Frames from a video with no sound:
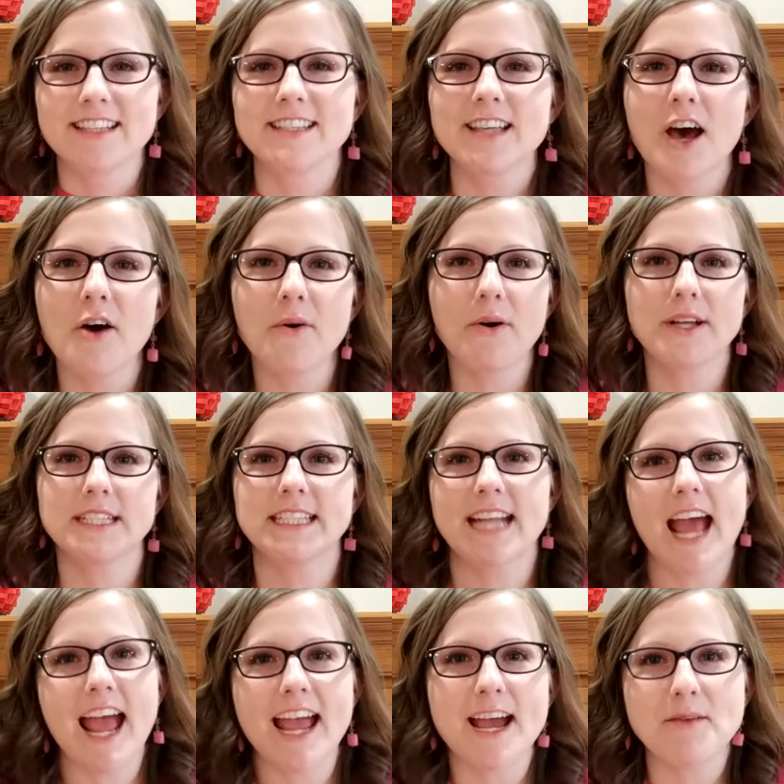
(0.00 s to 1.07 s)
So
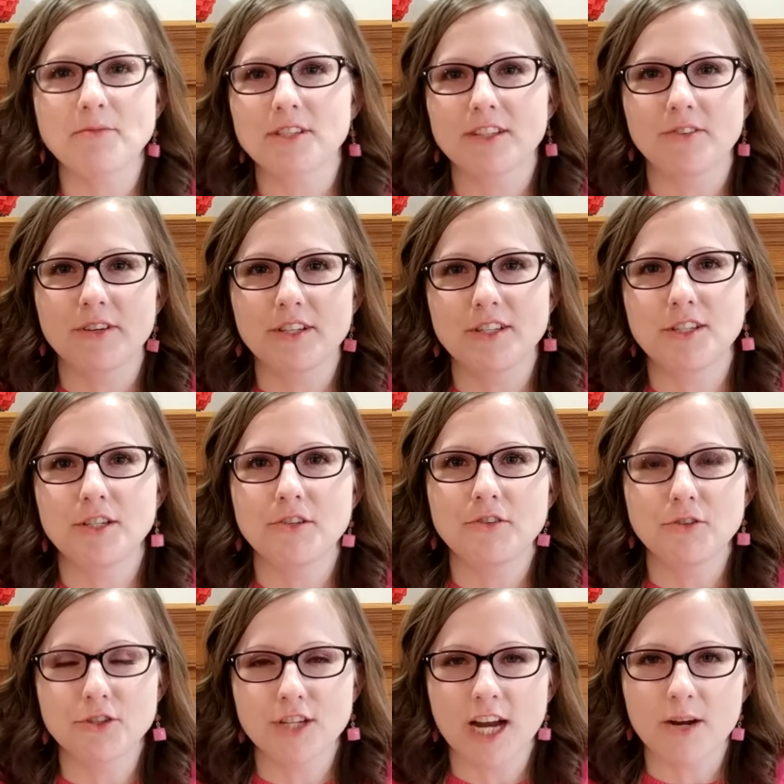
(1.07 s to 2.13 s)
today I'm just going to
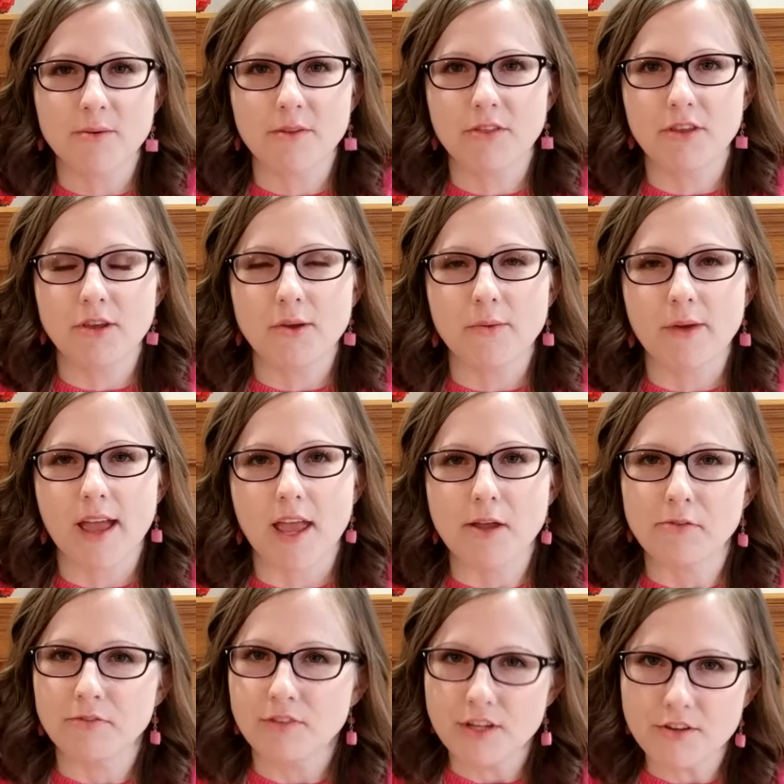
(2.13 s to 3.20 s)
share with you a
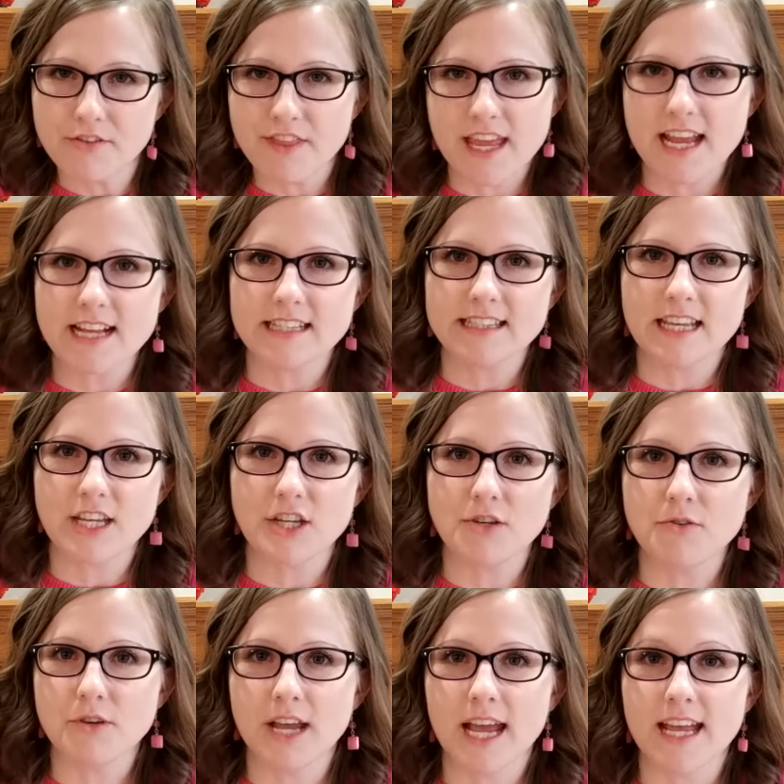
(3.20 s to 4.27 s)
few things that you
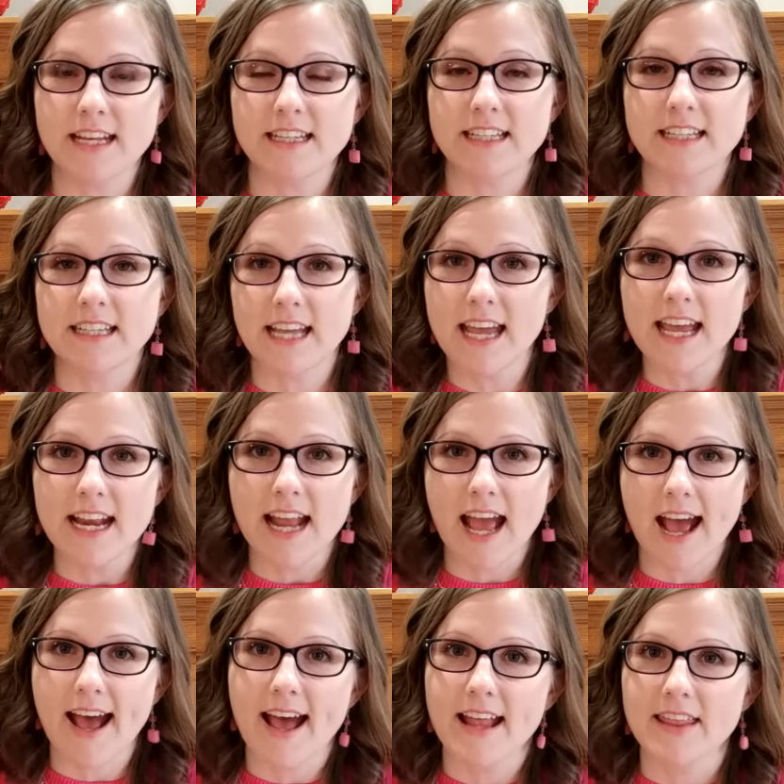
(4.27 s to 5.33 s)
can get
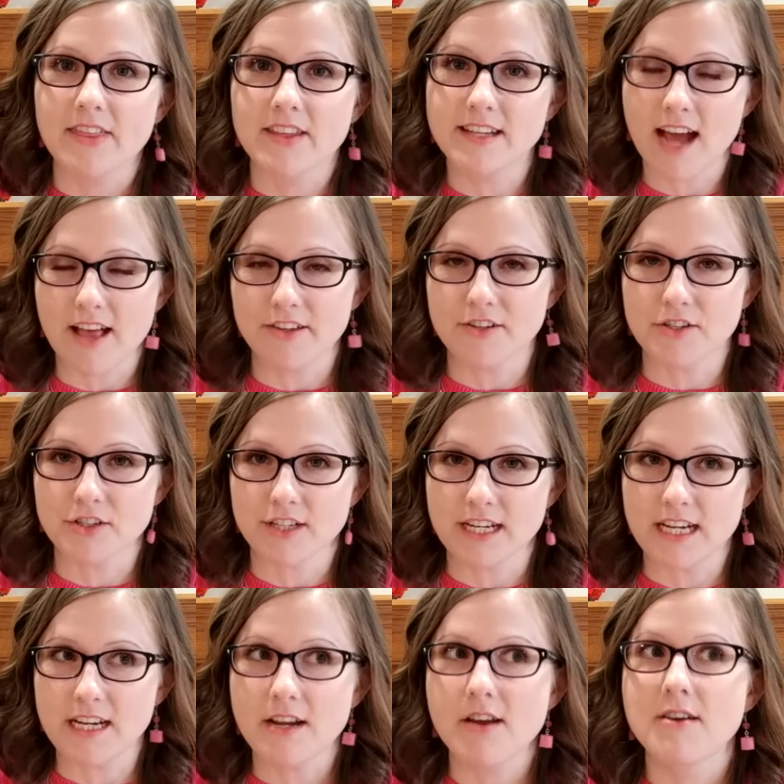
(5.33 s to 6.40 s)
at the Dollar
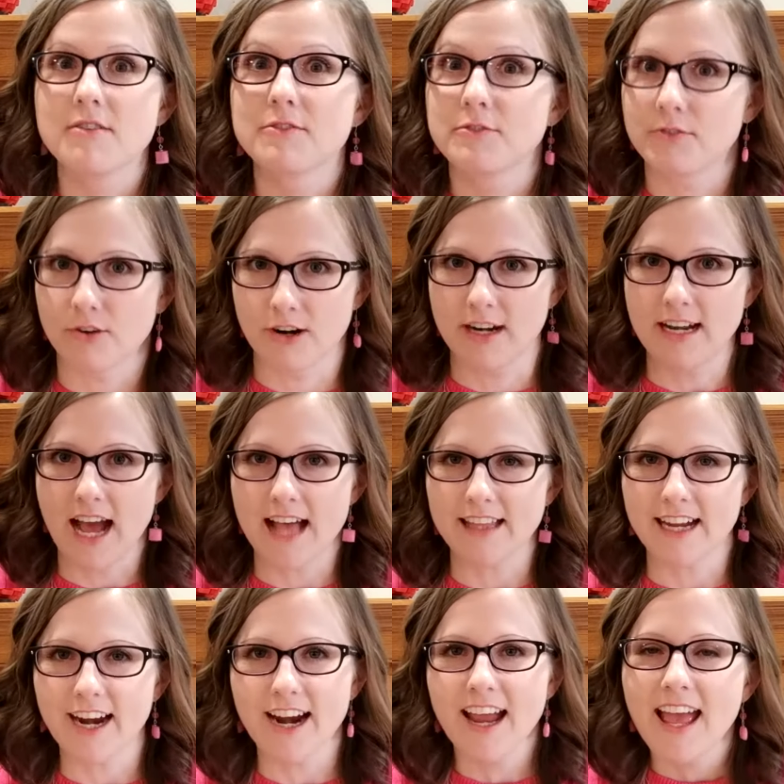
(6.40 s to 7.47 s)
Tree for a
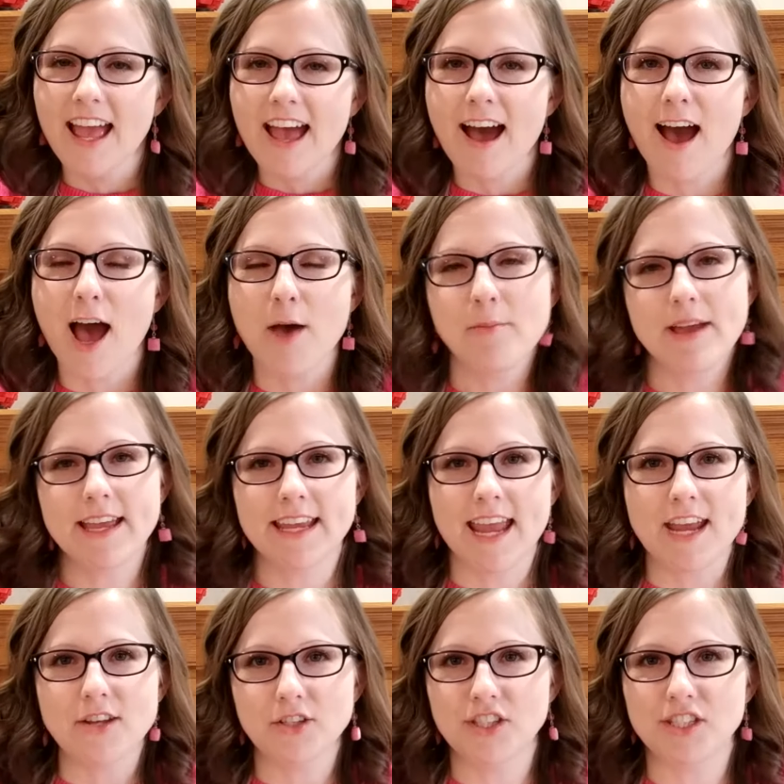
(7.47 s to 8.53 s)
dollar. Um, in
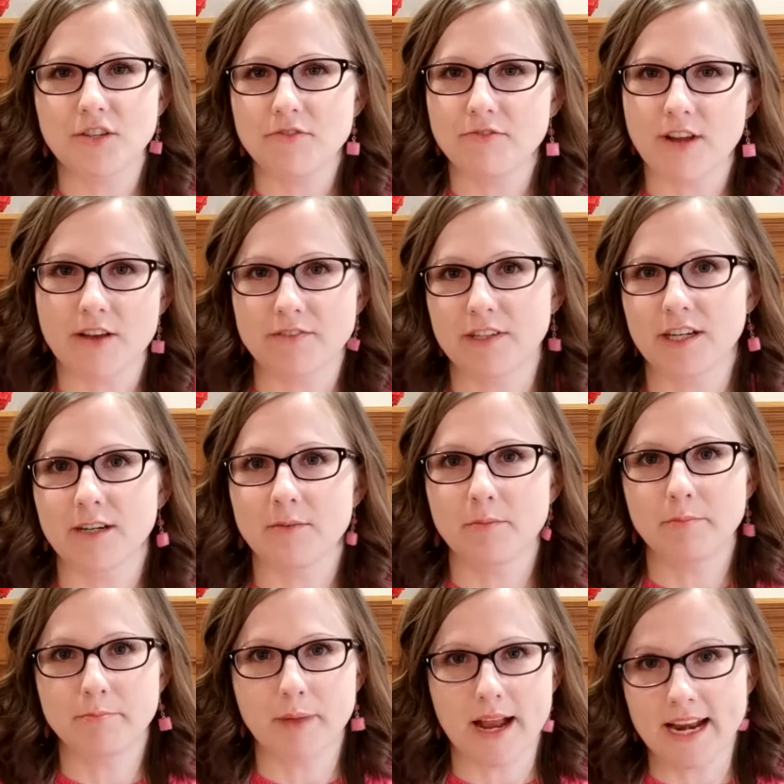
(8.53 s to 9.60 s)
case you've never
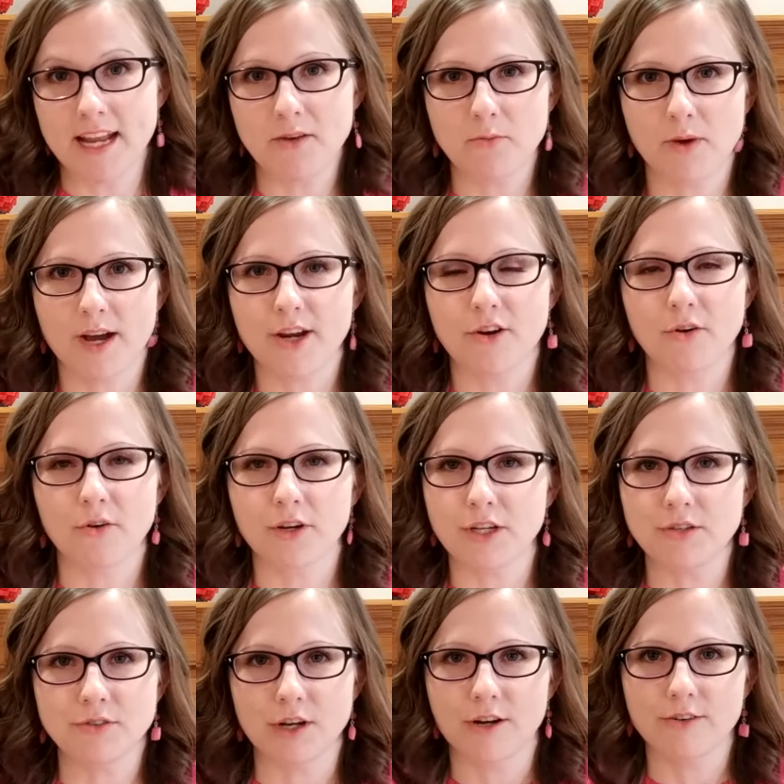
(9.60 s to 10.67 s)
been in one or you
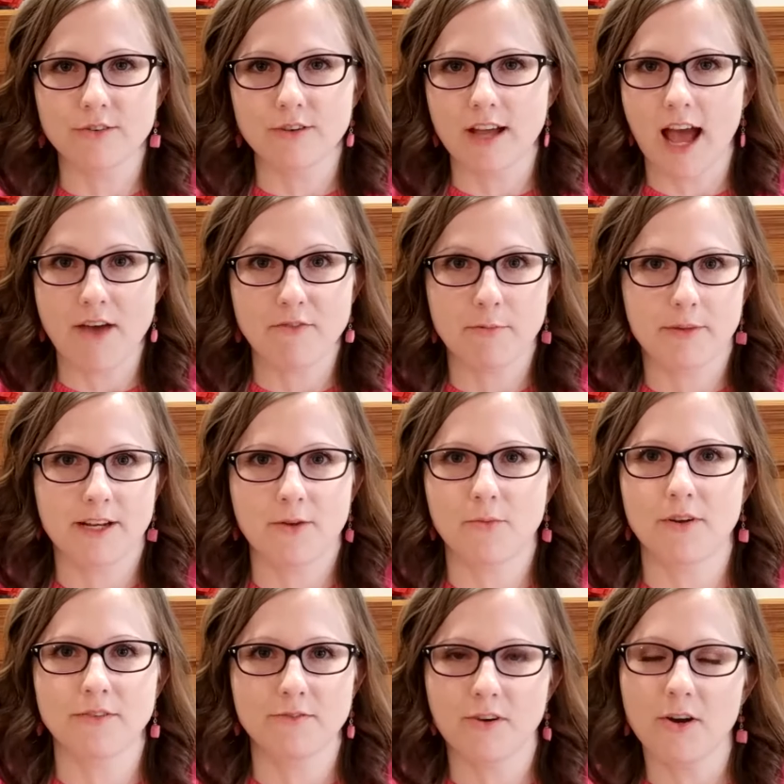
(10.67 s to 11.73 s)
don't haven't been in
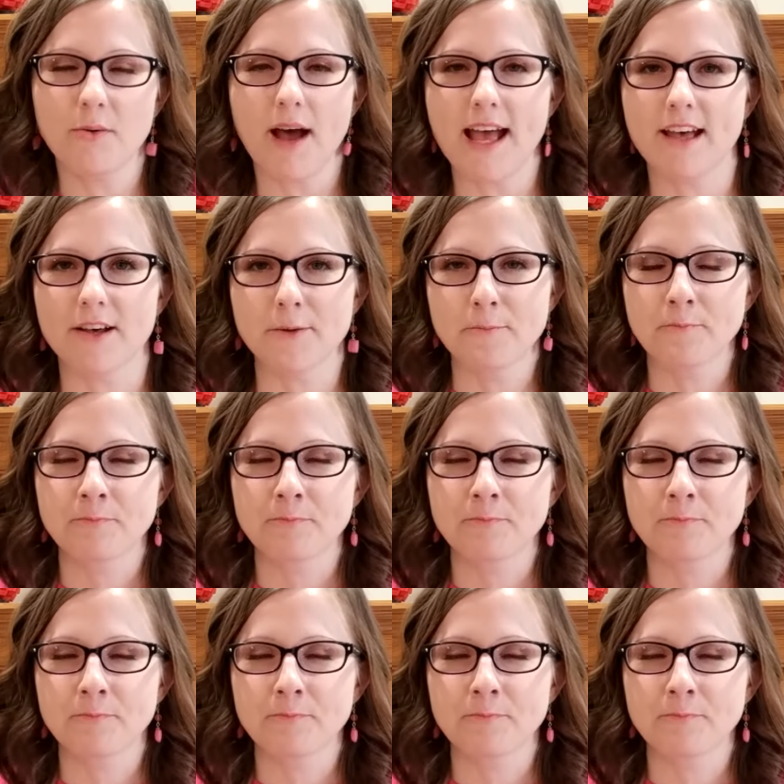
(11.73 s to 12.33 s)
one for a while.